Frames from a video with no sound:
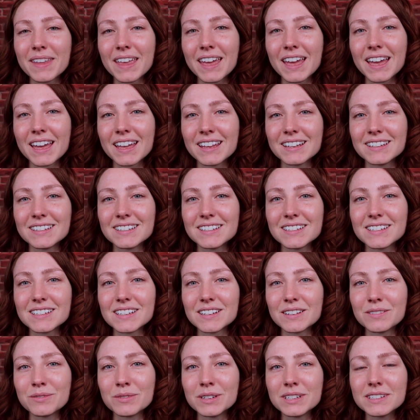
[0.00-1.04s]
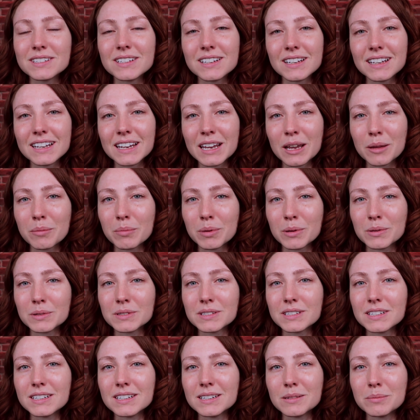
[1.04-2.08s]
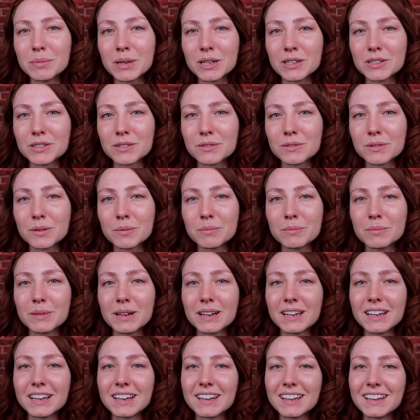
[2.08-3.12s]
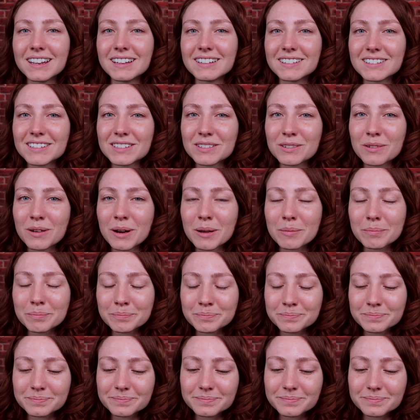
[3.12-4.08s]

and recently I posted a picture on my Instagram